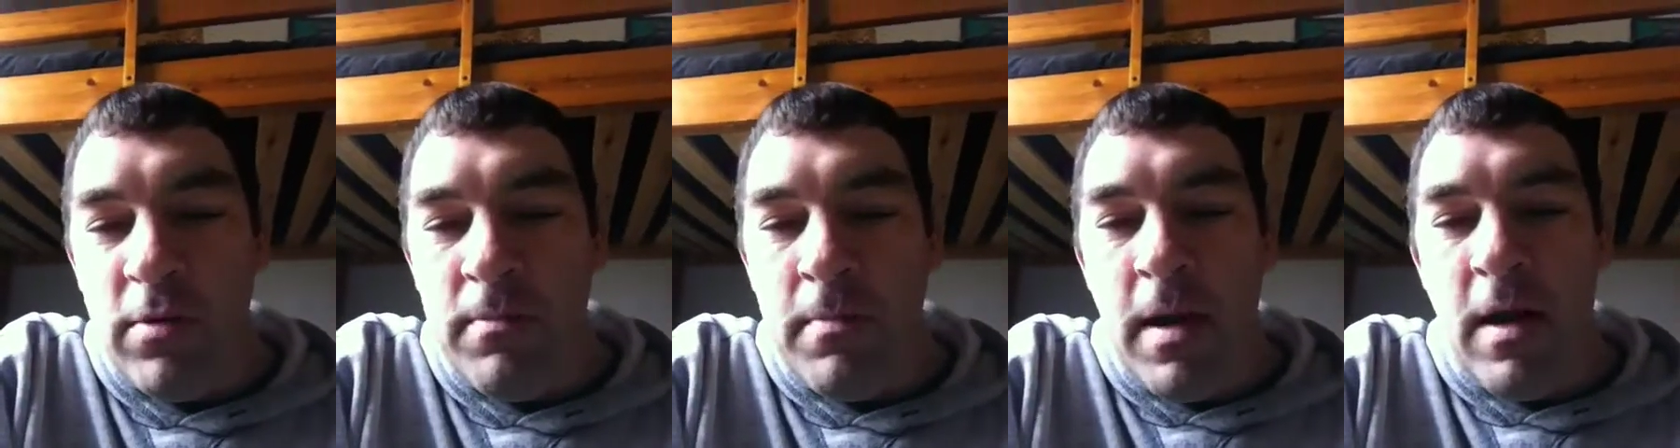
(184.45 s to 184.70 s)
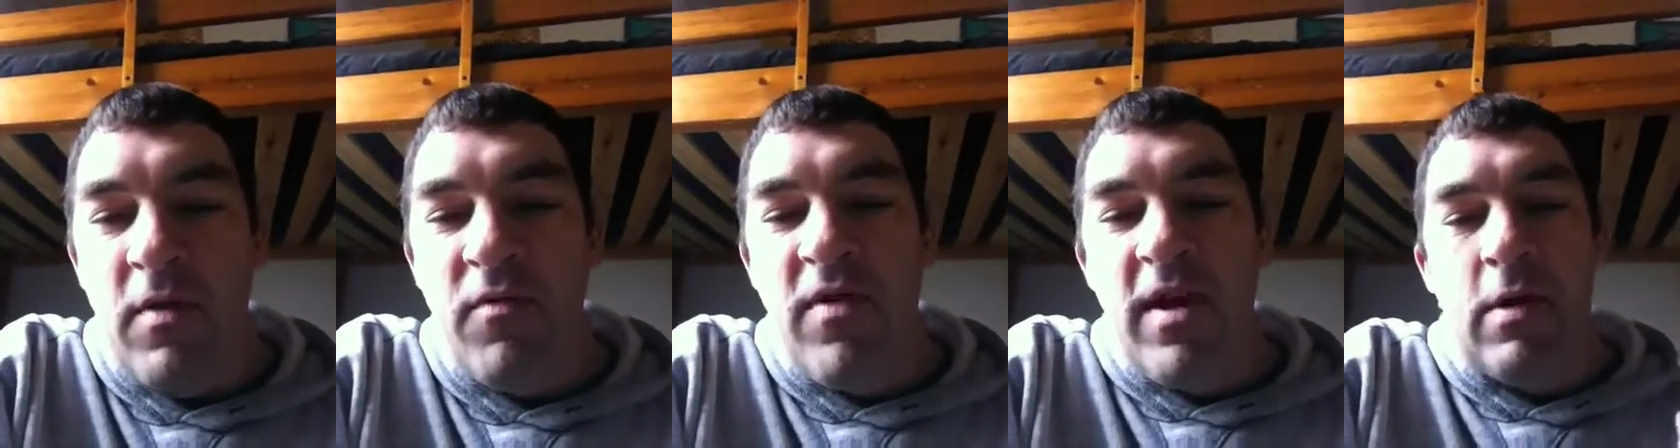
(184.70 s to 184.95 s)

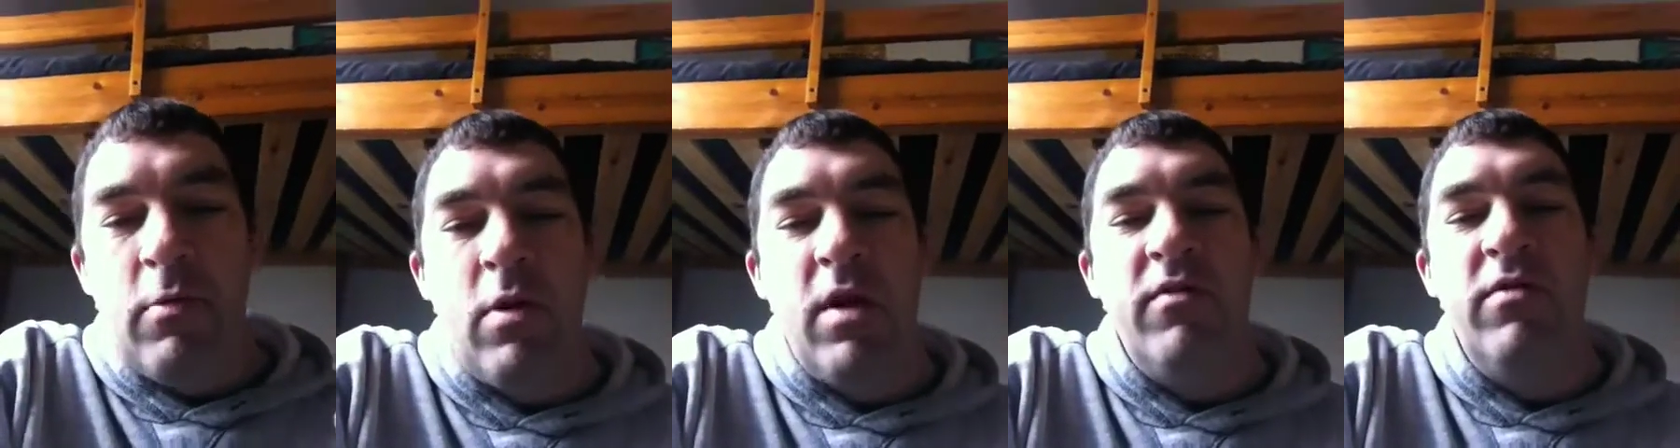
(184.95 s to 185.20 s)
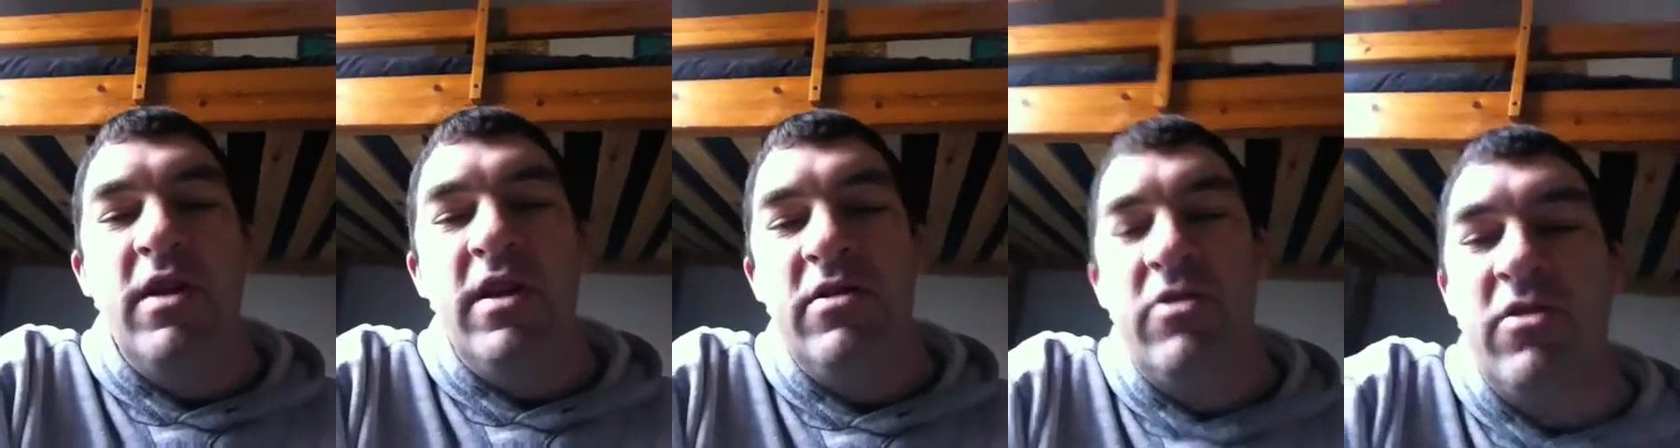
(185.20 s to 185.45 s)
Matter of fact,
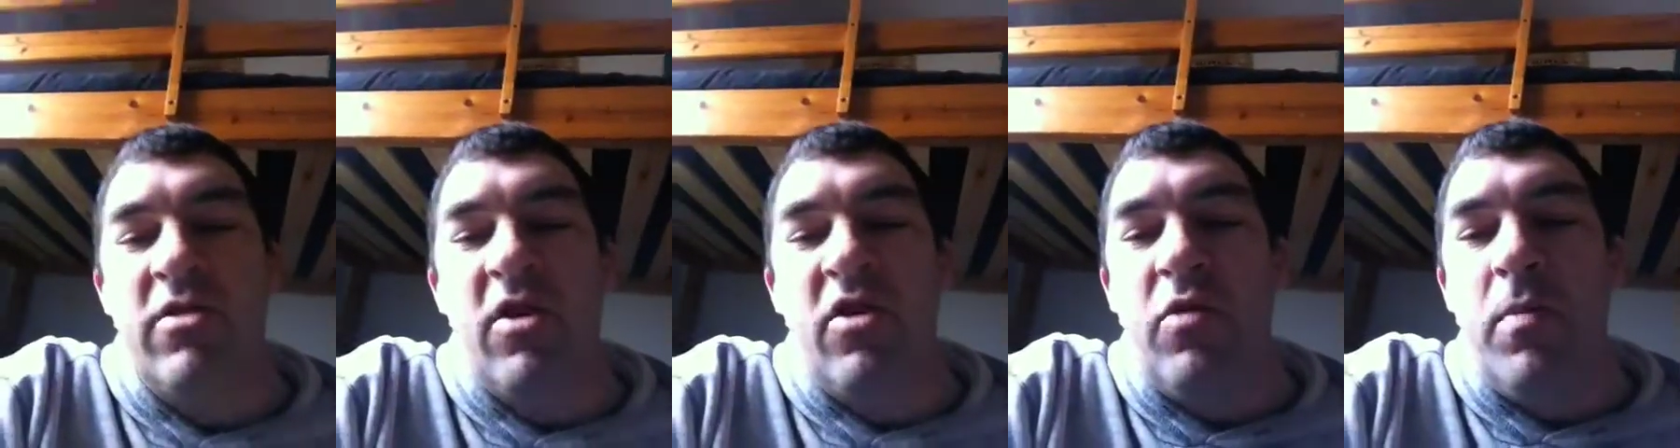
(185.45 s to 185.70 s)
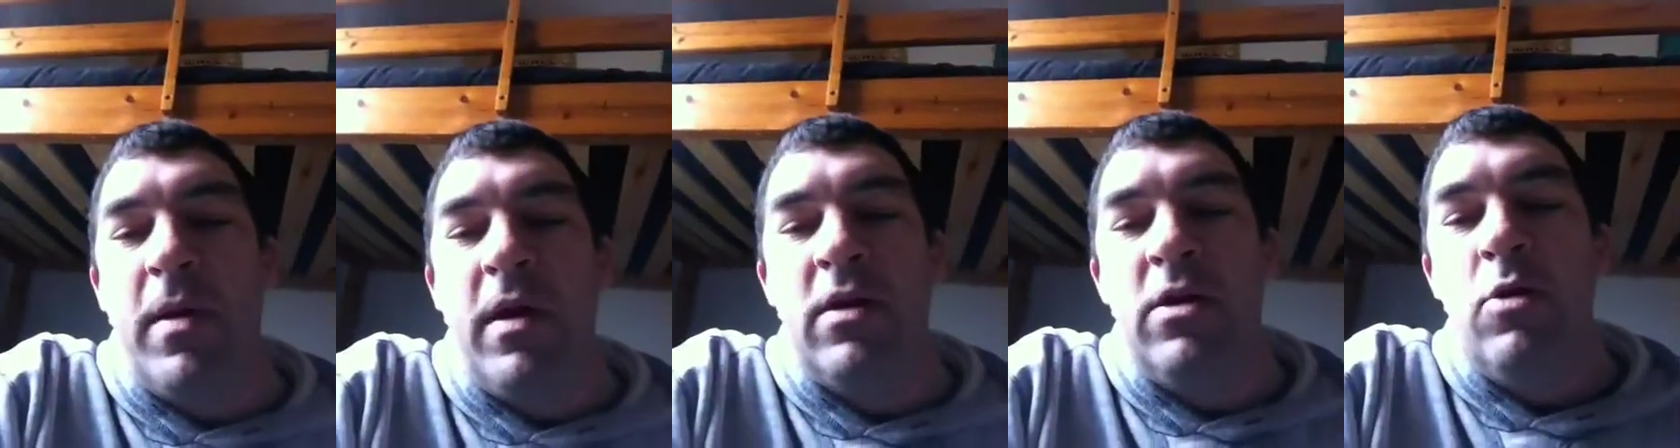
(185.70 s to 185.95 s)
Revelation
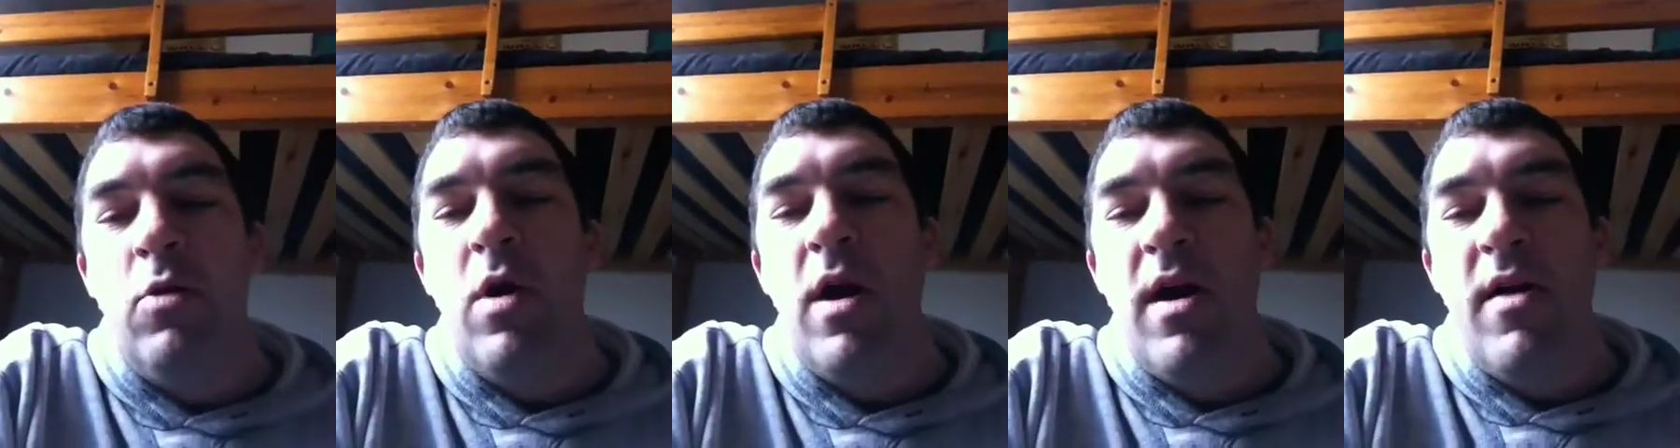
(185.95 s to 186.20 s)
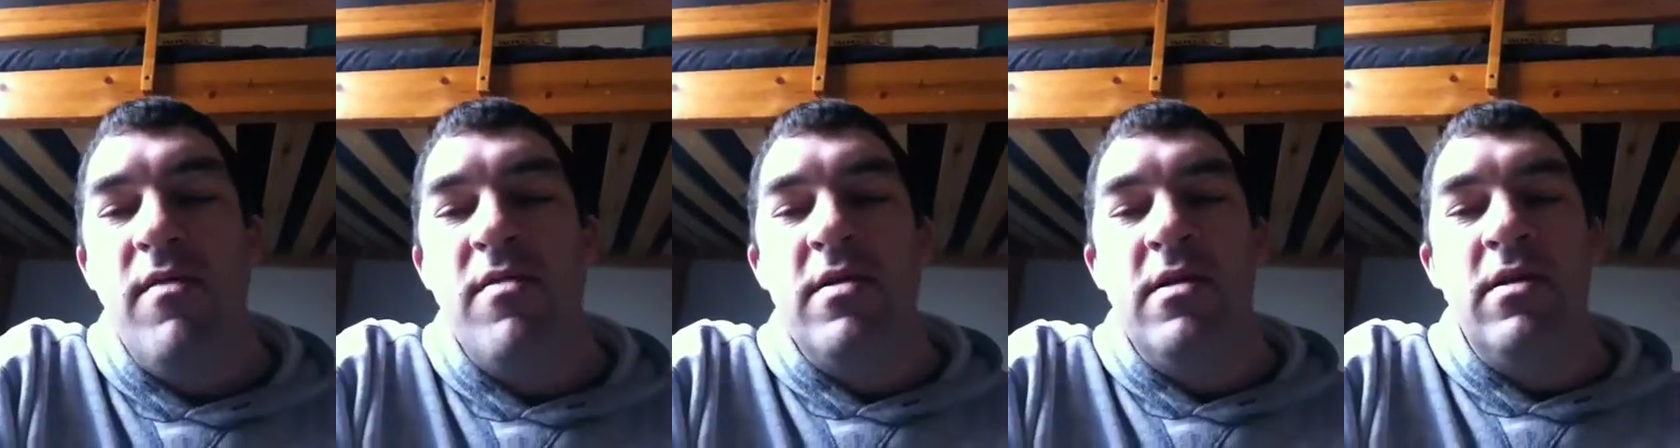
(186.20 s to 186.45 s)
talks about a new
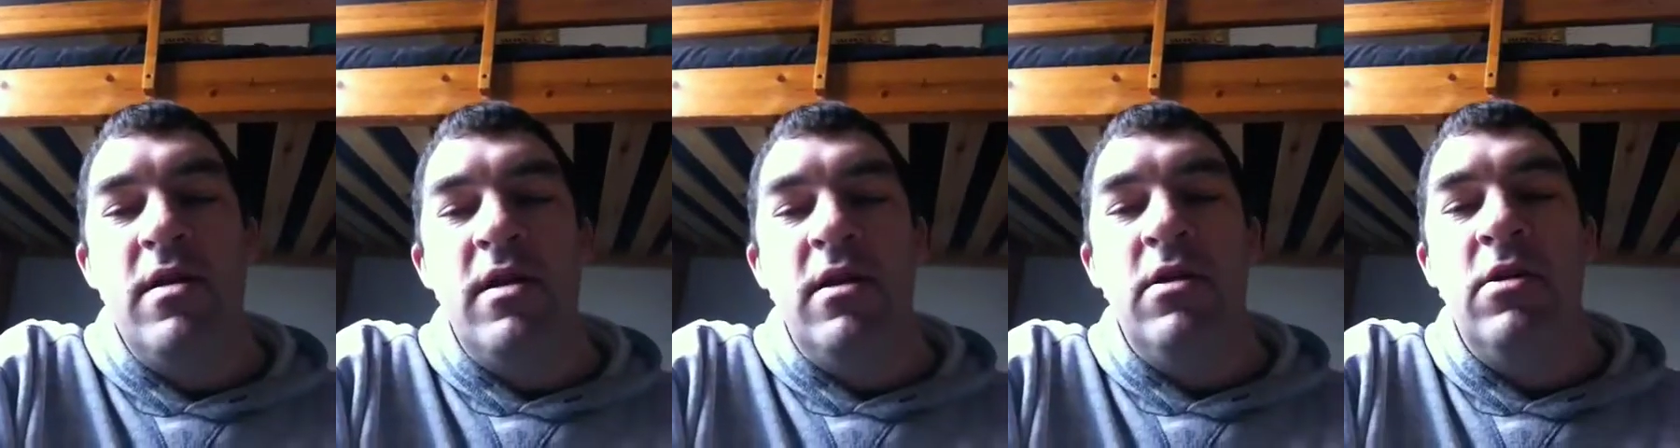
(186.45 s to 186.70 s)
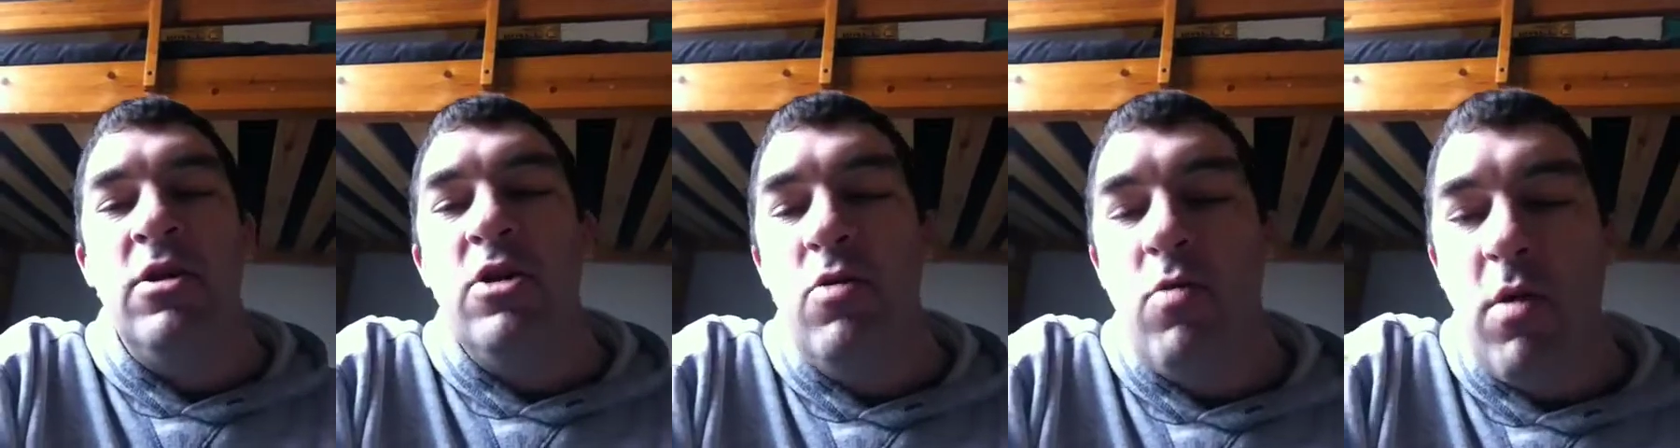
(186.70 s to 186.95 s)
heaven and
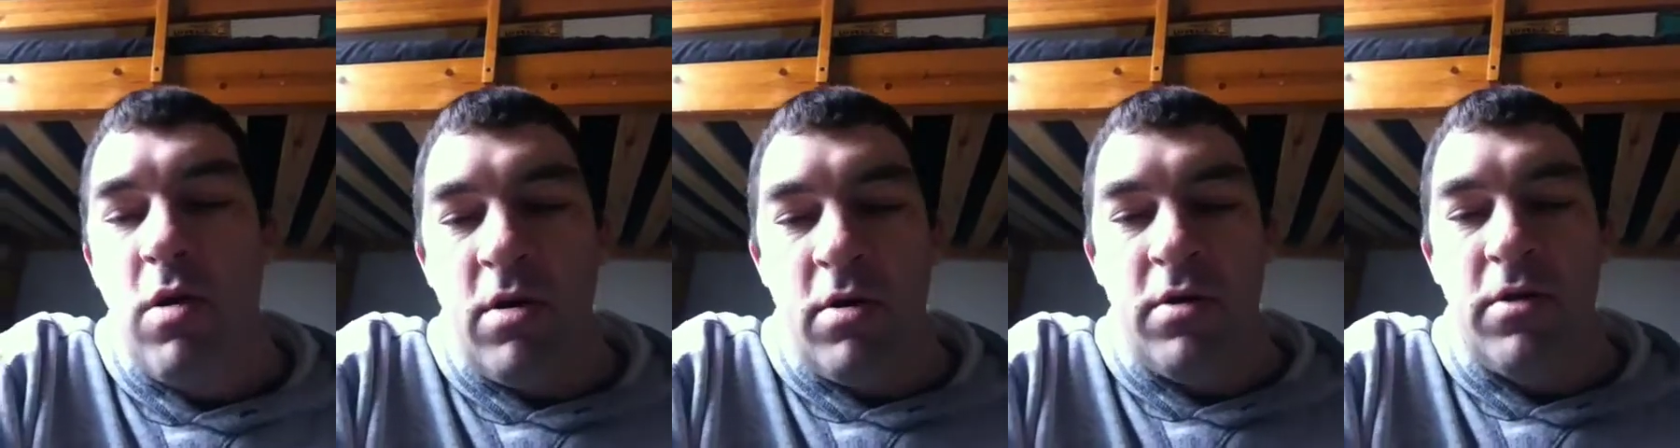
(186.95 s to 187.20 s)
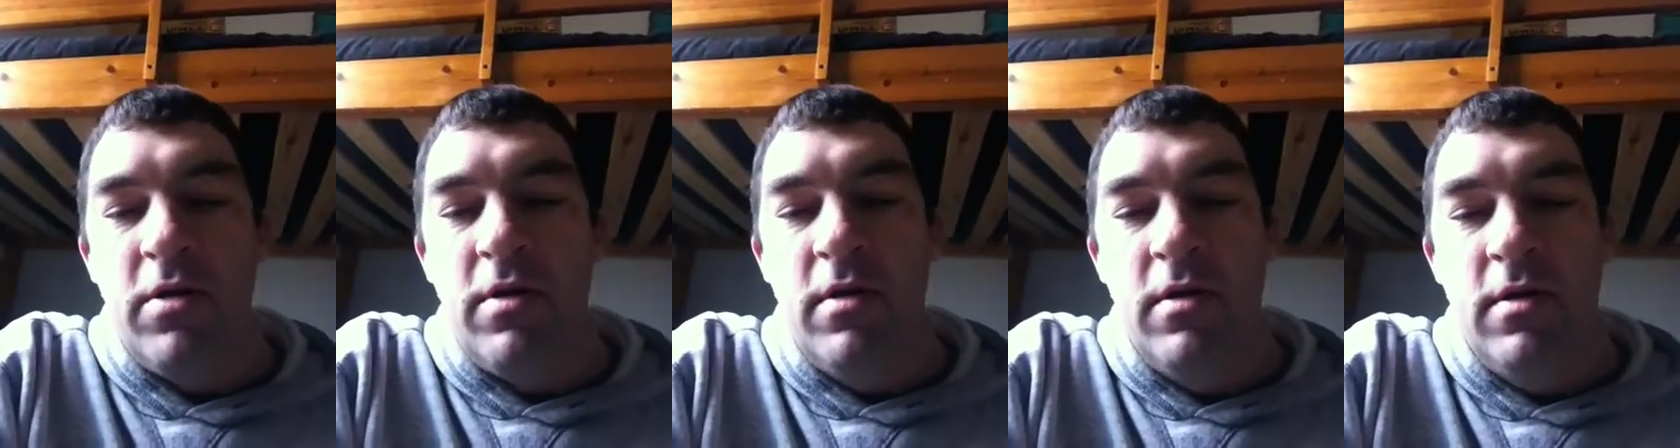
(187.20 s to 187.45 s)
a new
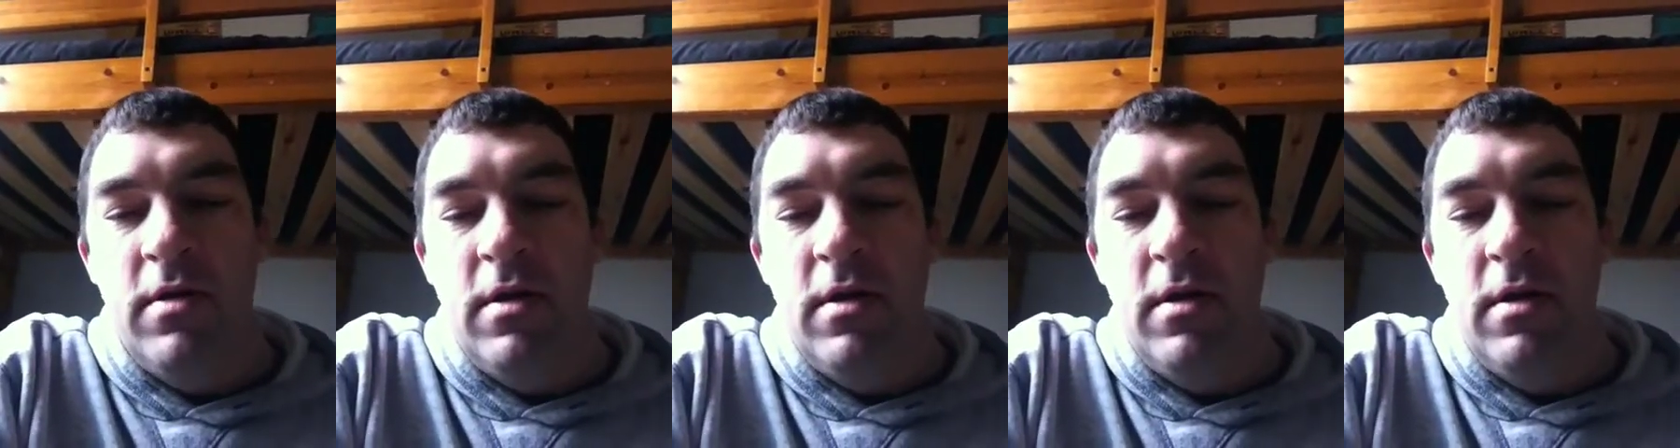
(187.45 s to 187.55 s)
earth.